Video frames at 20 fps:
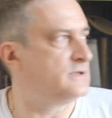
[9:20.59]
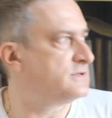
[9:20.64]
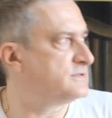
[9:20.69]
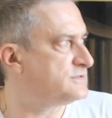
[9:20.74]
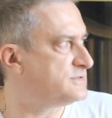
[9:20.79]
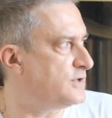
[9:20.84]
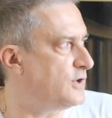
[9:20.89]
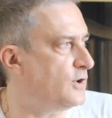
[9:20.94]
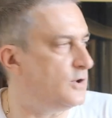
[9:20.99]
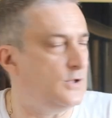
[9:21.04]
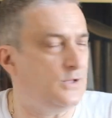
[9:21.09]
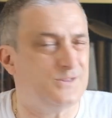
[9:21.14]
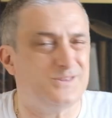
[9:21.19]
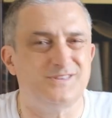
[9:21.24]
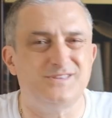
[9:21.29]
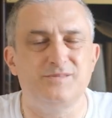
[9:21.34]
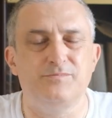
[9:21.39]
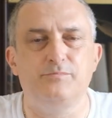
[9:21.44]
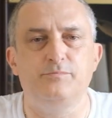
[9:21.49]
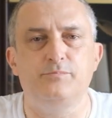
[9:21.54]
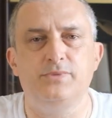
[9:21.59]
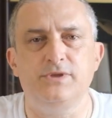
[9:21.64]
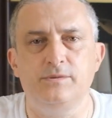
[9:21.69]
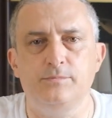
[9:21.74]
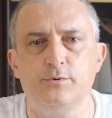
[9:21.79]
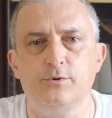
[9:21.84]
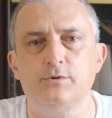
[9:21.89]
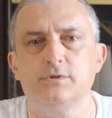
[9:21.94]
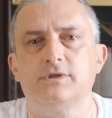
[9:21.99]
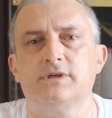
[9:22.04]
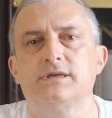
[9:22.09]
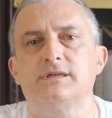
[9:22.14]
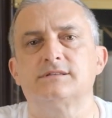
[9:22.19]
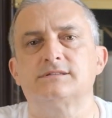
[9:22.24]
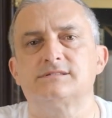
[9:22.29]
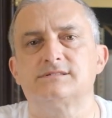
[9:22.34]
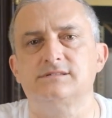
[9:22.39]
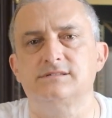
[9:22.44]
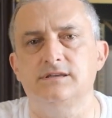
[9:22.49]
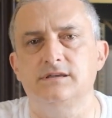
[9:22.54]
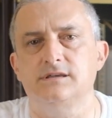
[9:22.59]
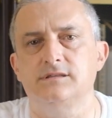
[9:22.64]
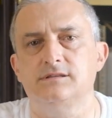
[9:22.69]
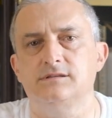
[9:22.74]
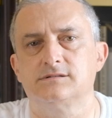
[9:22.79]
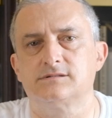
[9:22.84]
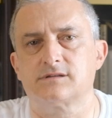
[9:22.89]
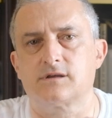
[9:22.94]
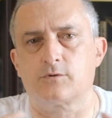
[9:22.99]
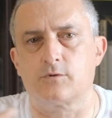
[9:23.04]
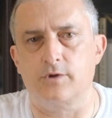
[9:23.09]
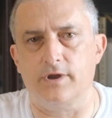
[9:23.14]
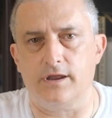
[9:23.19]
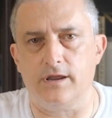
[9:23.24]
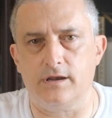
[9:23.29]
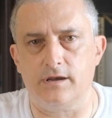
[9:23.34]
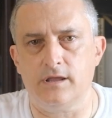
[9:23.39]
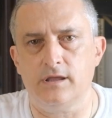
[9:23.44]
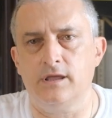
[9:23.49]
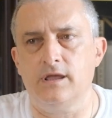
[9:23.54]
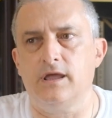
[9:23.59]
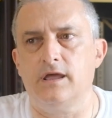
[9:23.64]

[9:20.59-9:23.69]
so the people can see the screen